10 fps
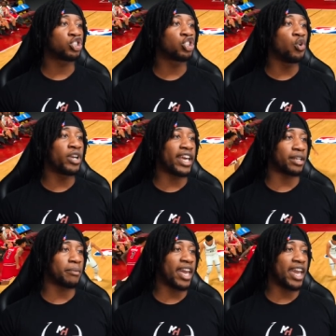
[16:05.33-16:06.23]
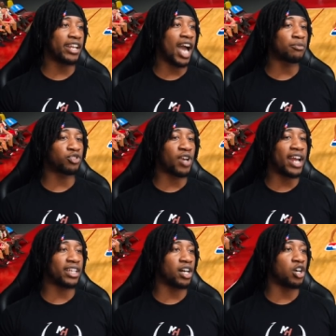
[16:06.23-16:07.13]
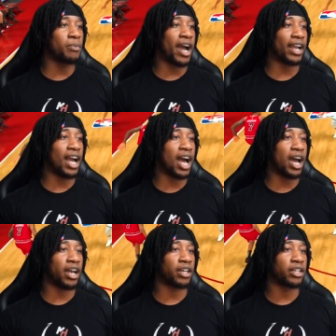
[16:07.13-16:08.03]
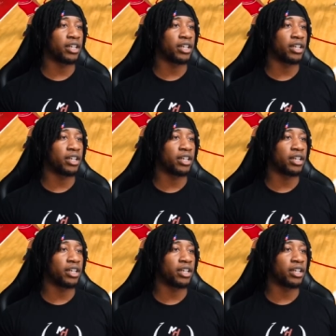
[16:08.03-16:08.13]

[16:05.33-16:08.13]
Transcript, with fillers: Shoot it, man. I'm trying to. Oh, my God.